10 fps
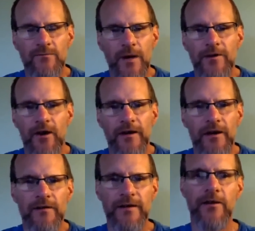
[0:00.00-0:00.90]
webinar
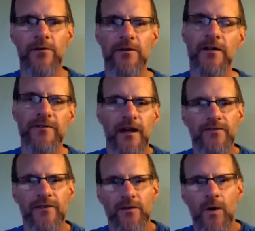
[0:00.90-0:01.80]
here, and I know a lot of you
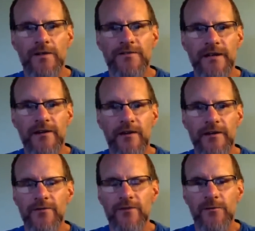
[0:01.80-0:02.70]
guys are going to watch it later on
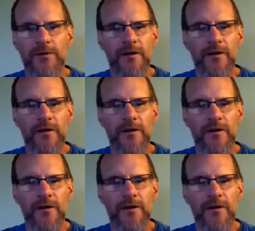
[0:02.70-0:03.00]
YouTube.